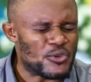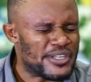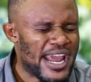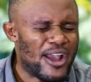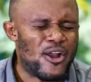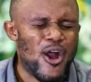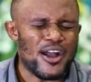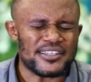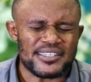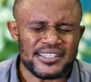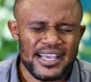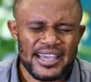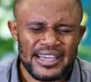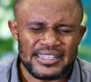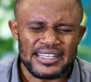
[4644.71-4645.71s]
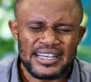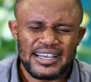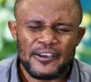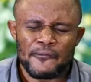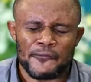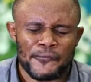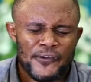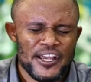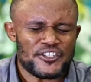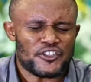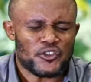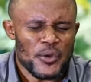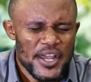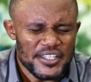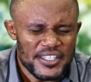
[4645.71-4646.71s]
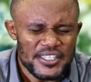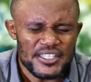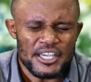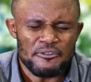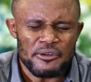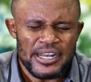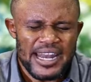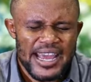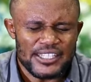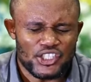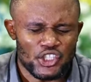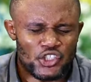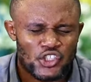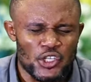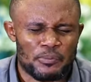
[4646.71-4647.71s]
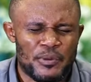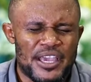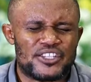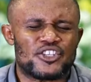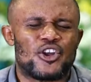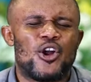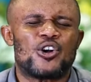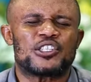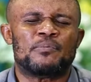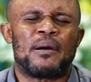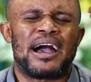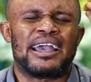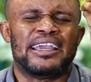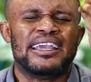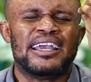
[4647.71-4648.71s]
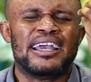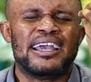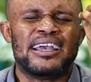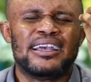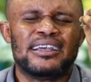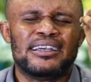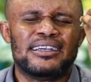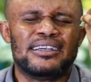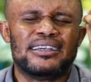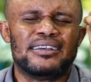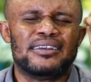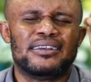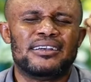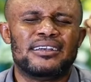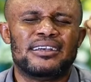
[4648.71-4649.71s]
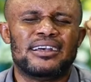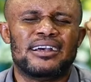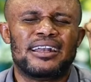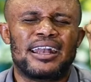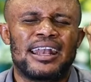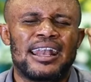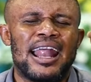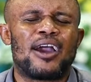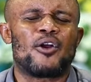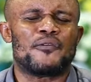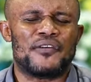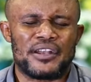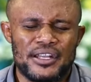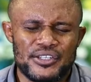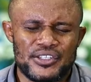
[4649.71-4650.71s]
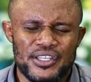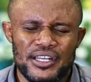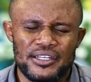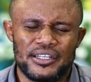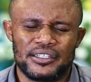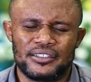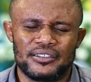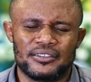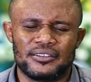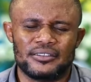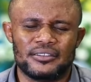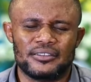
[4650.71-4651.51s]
Today, God says frustrations in relationship is caused by lack of understanding.